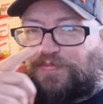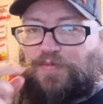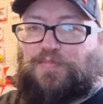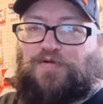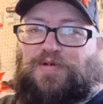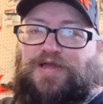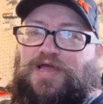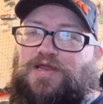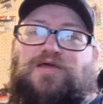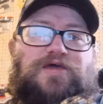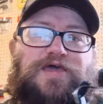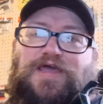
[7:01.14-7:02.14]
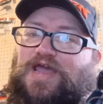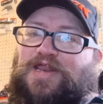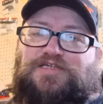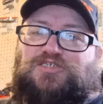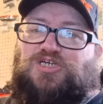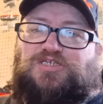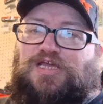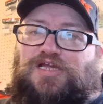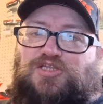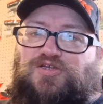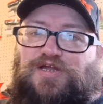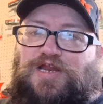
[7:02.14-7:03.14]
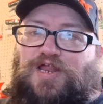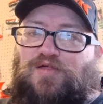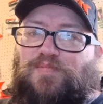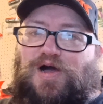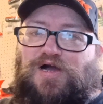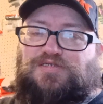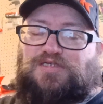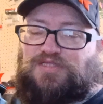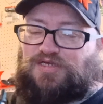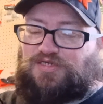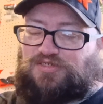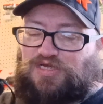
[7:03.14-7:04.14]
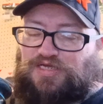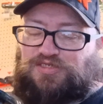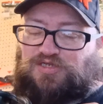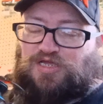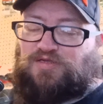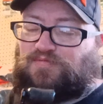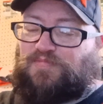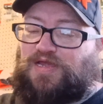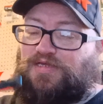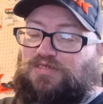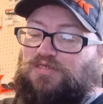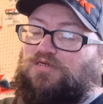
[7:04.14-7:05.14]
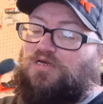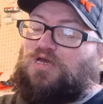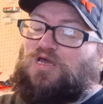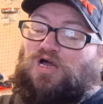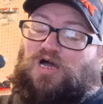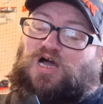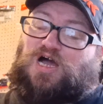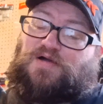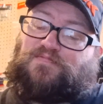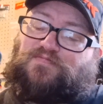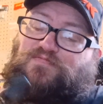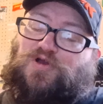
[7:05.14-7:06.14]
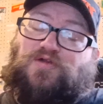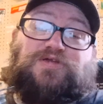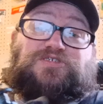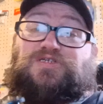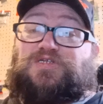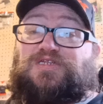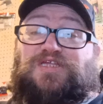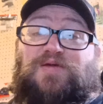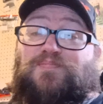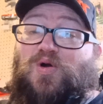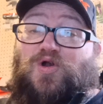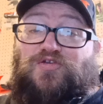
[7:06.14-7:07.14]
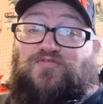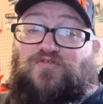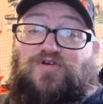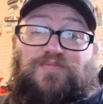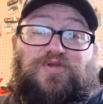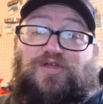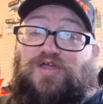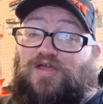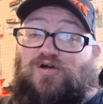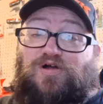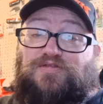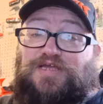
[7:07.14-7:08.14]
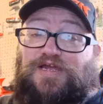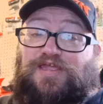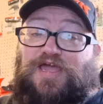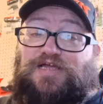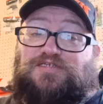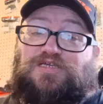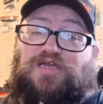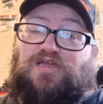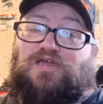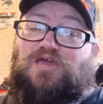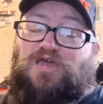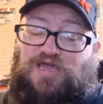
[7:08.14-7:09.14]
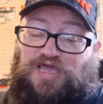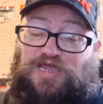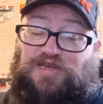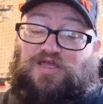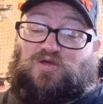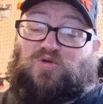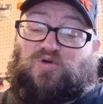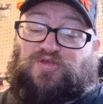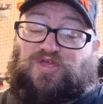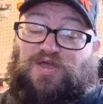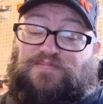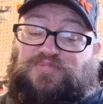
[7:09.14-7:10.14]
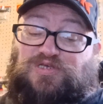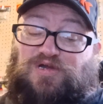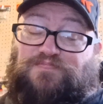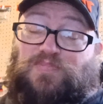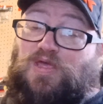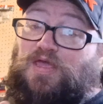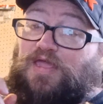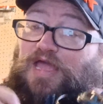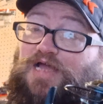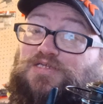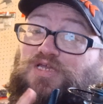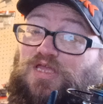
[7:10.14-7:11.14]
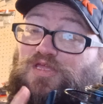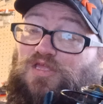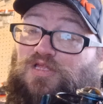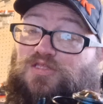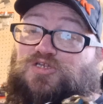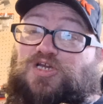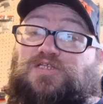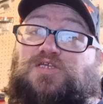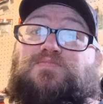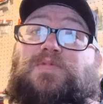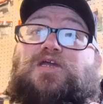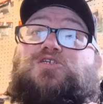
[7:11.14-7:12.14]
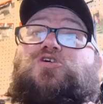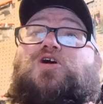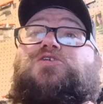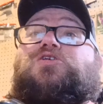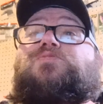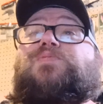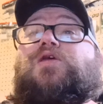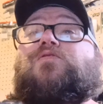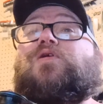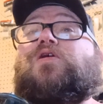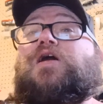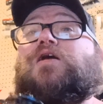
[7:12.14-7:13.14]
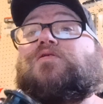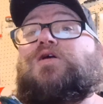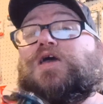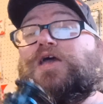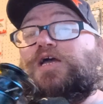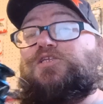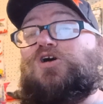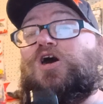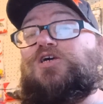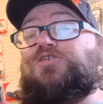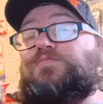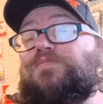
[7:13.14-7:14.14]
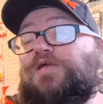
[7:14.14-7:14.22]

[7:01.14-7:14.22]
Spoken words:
up above my head, and it's just like I took it out of the box. The thing is amazing. For any reason you need to get parts for them, you can contact Kastking, and they'll hook you up. So, guys, check this MegaJaws spinning reel out. It's awesome.